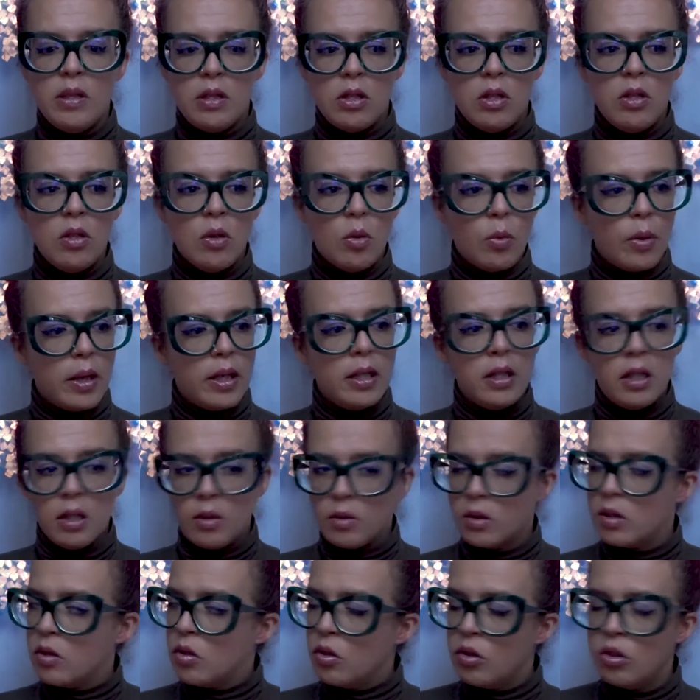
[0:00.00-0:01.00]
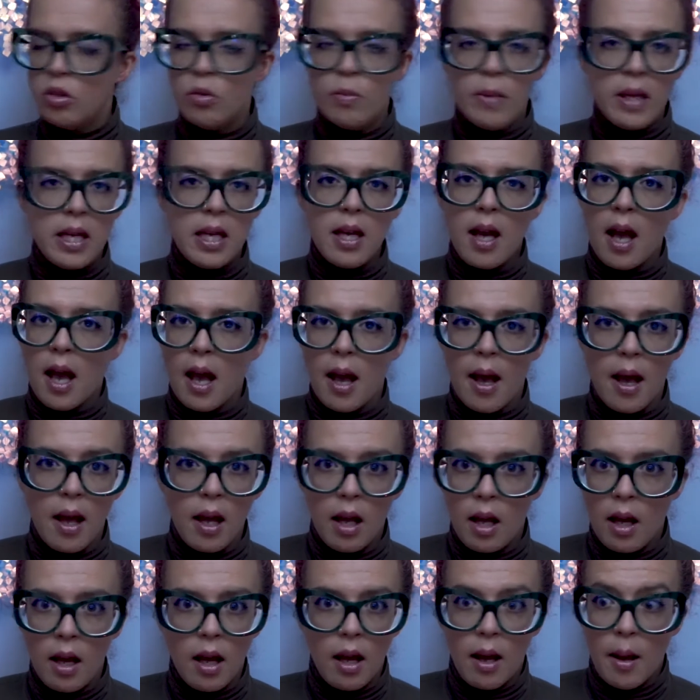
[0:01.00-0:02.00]
to your way that is going to make
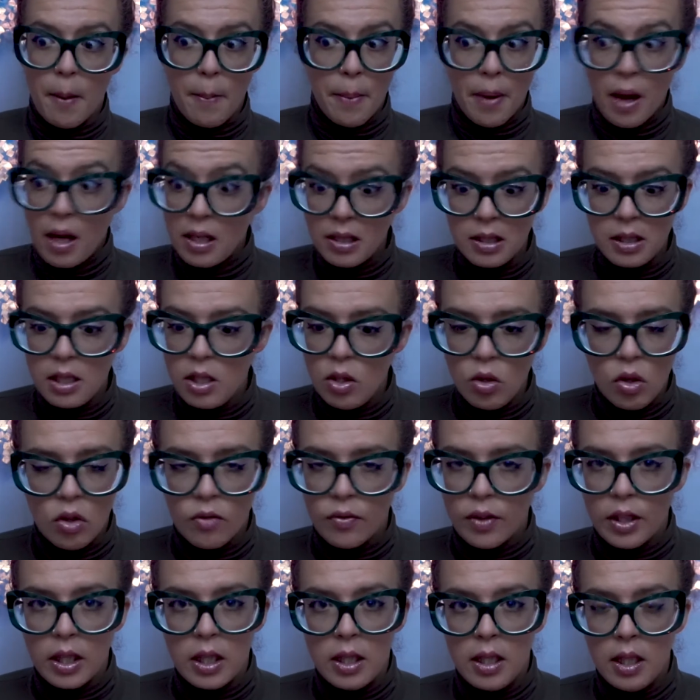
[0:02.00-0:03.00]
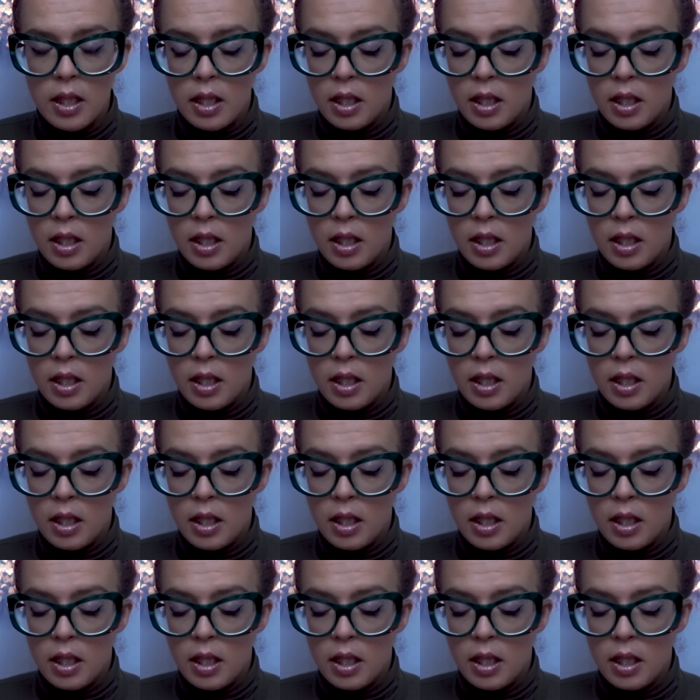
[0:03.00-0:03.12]
a party of it.